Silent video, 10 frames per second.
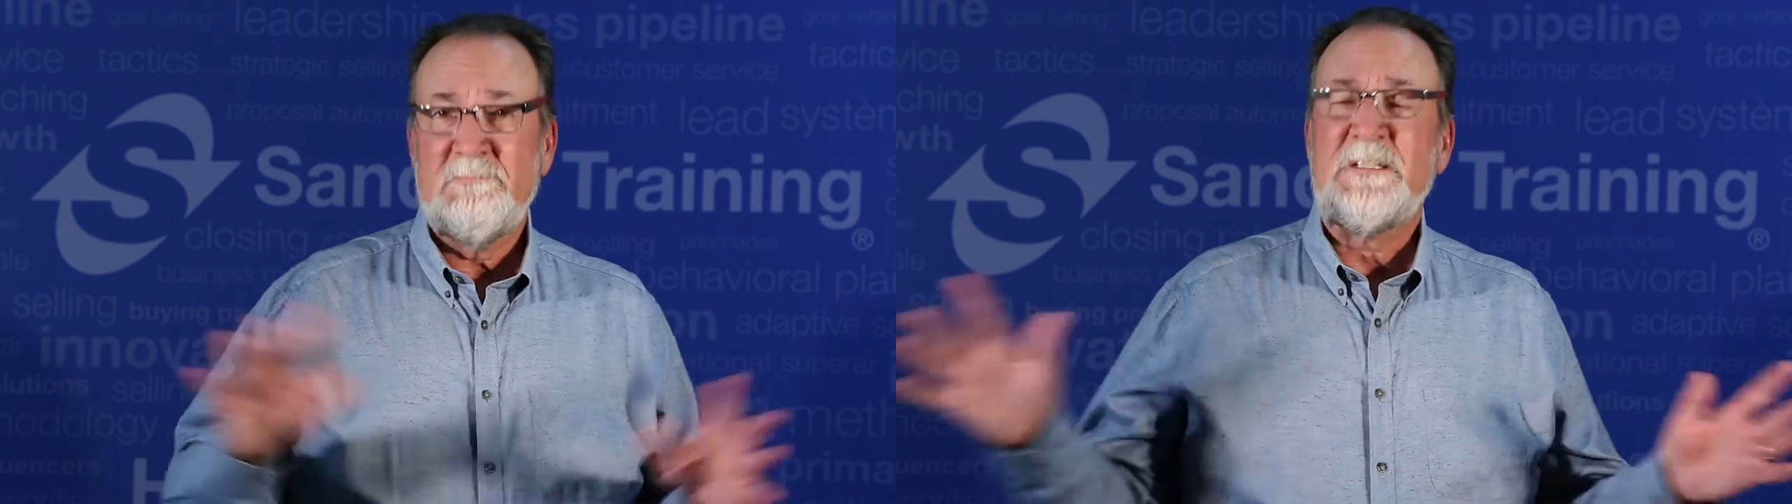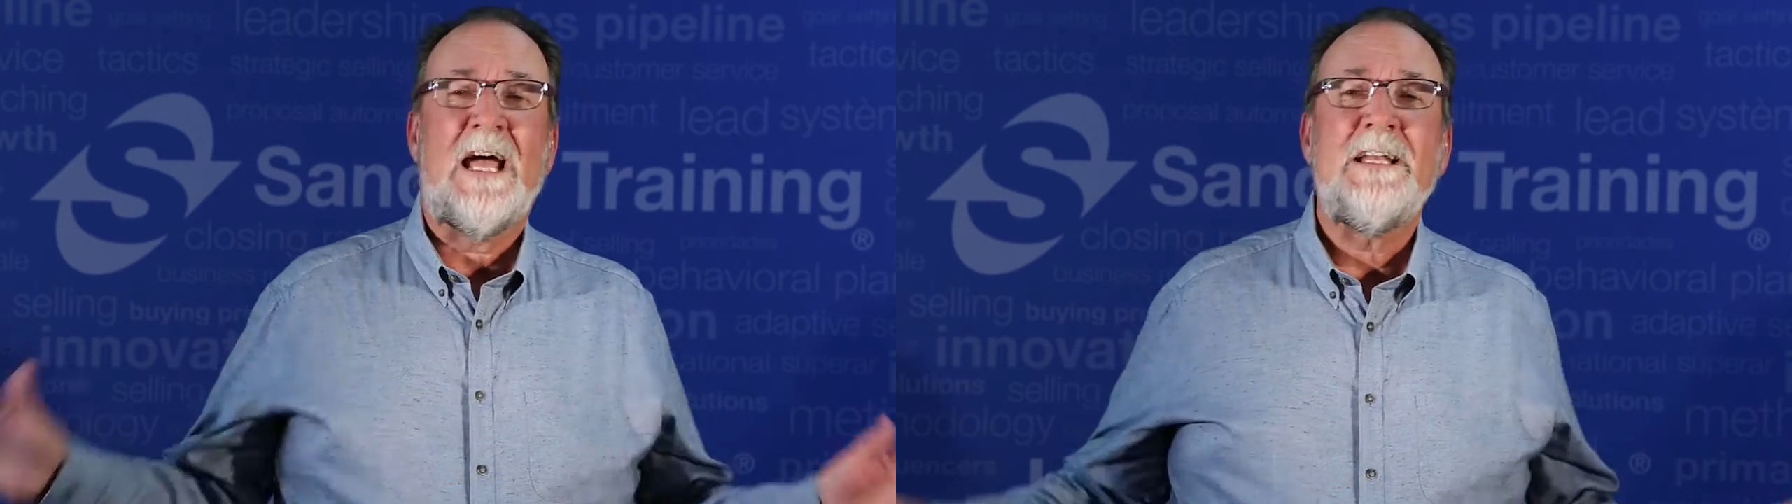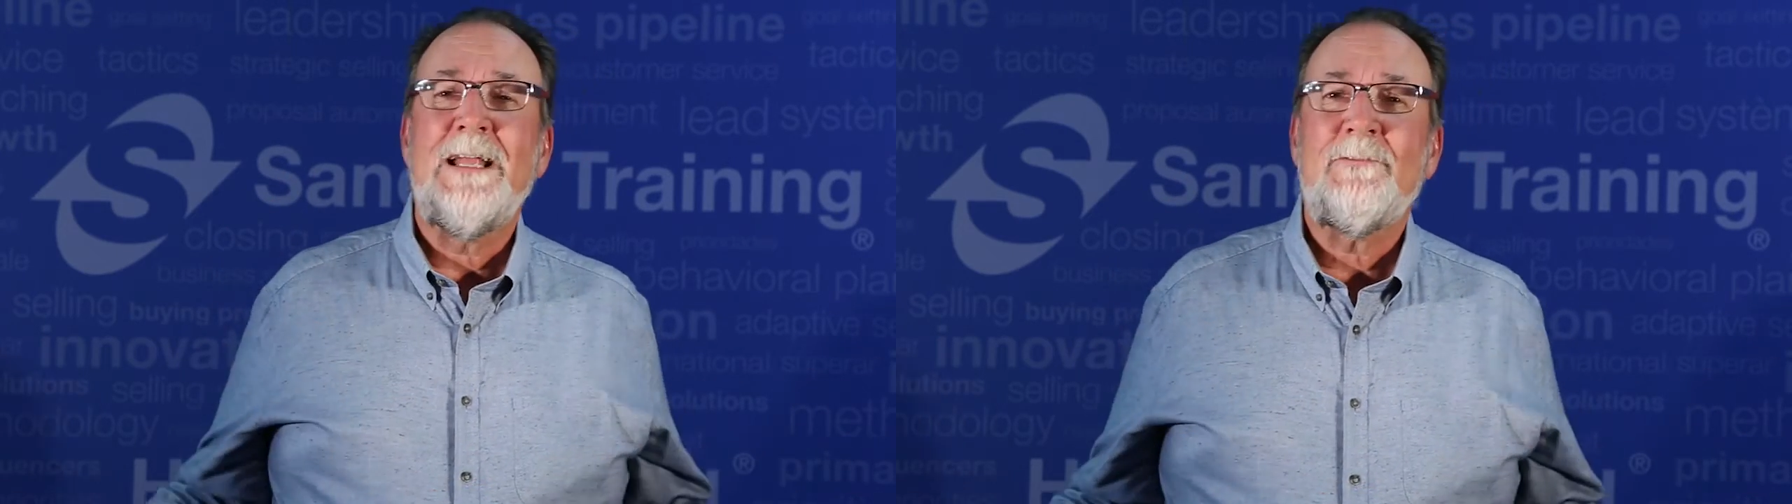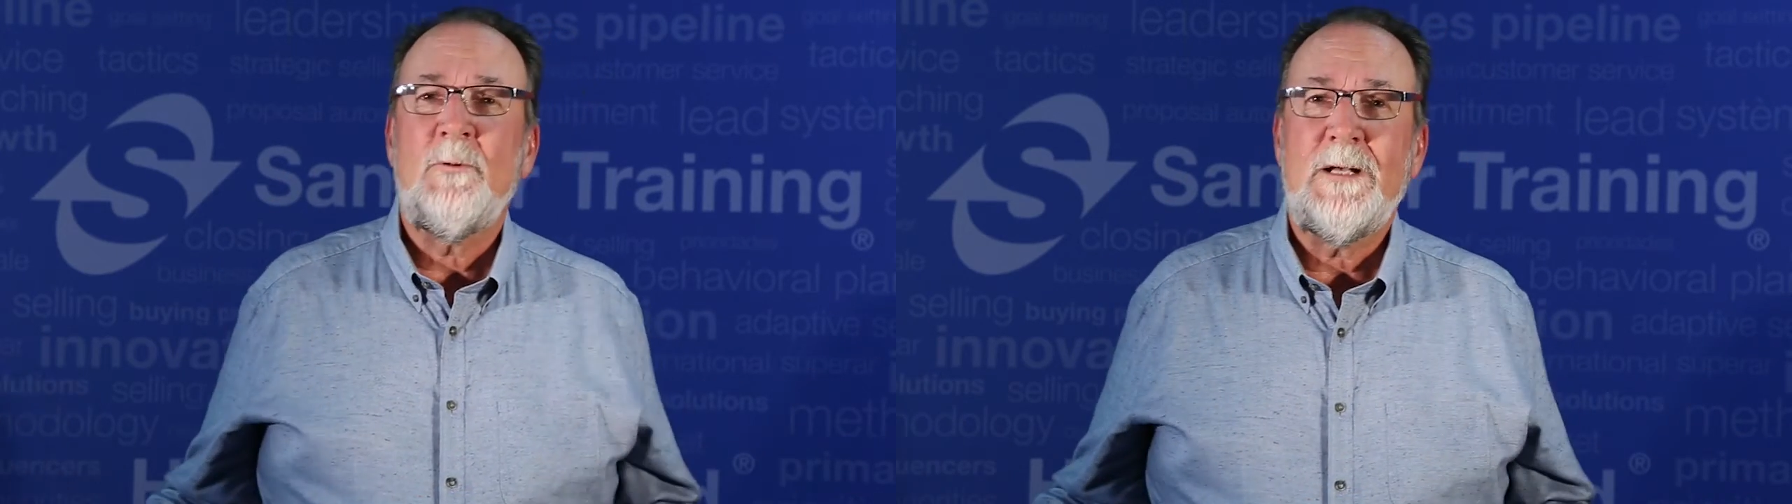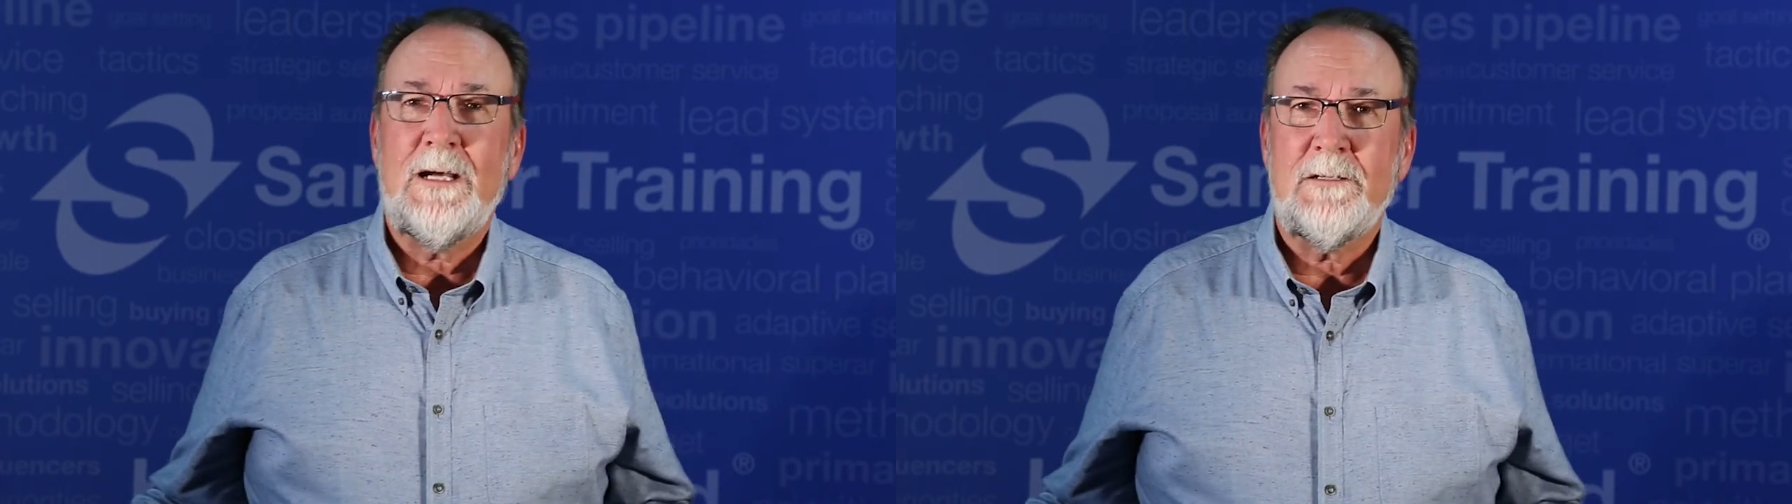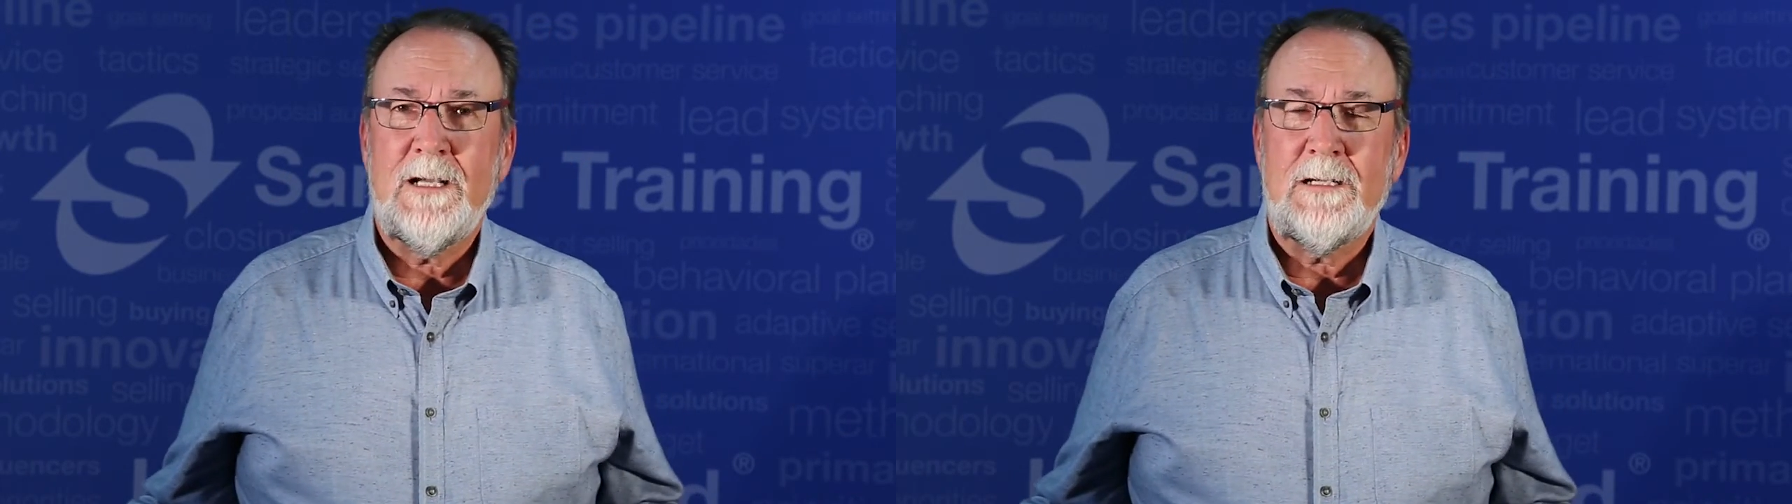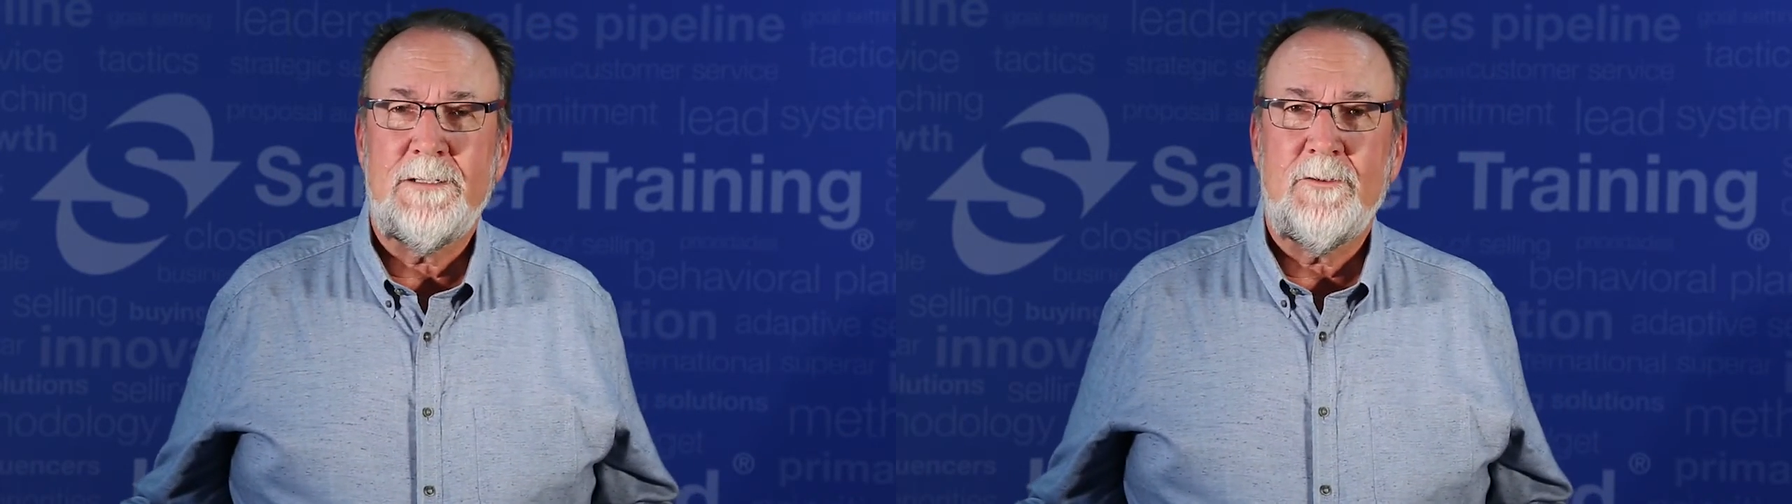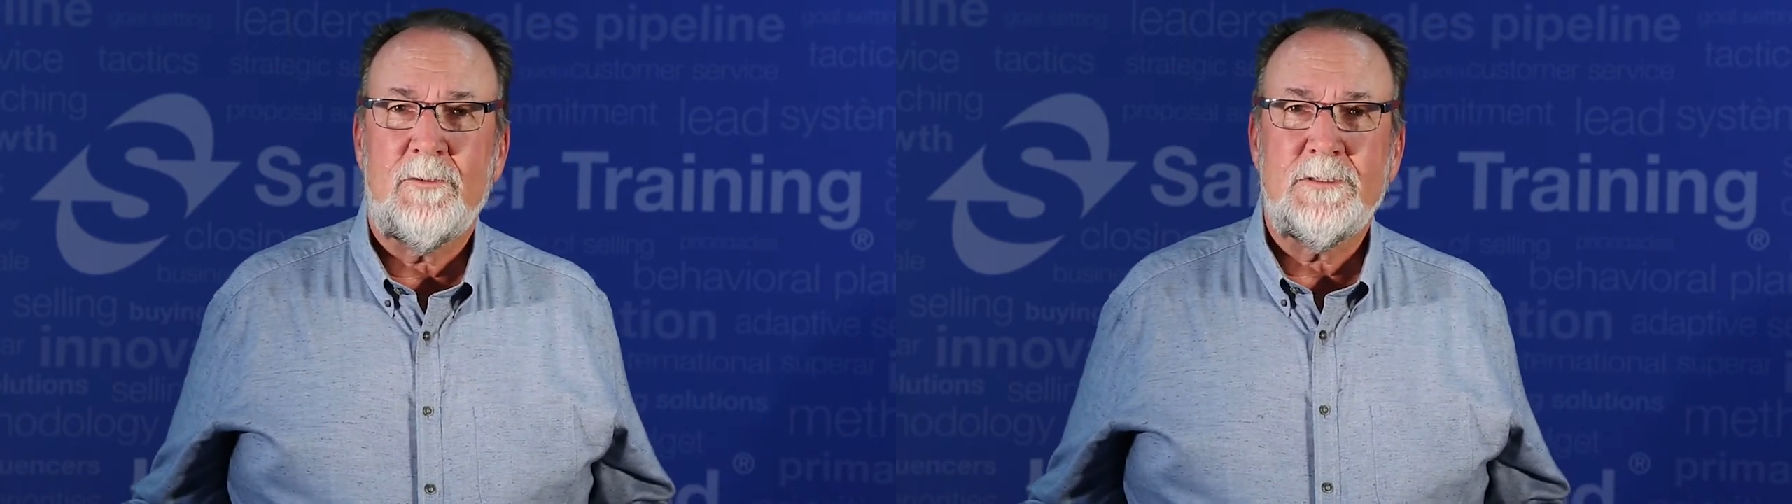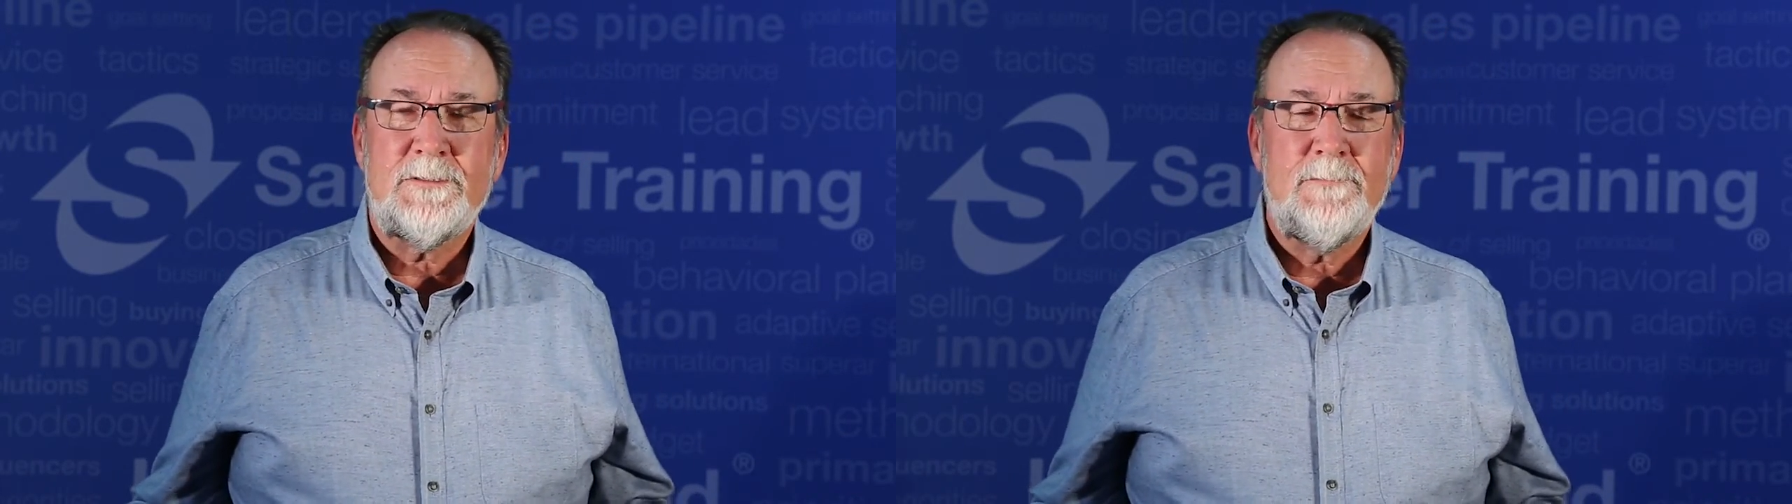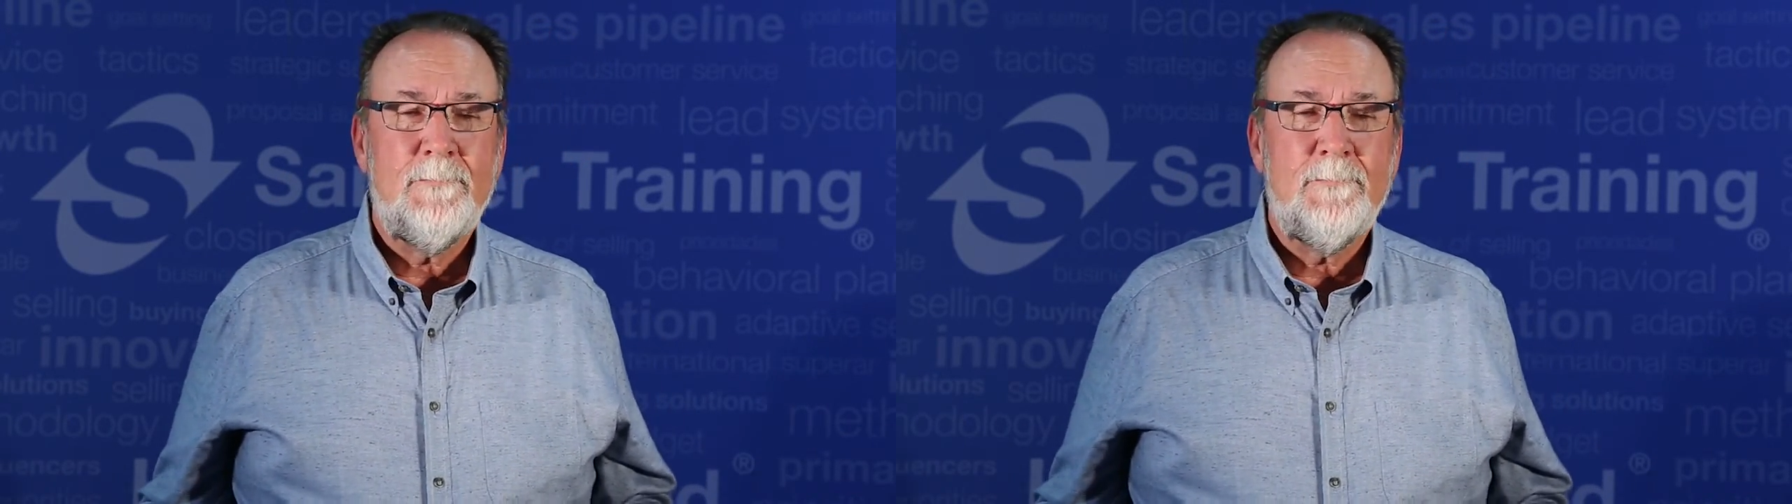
Guy never went out of doors.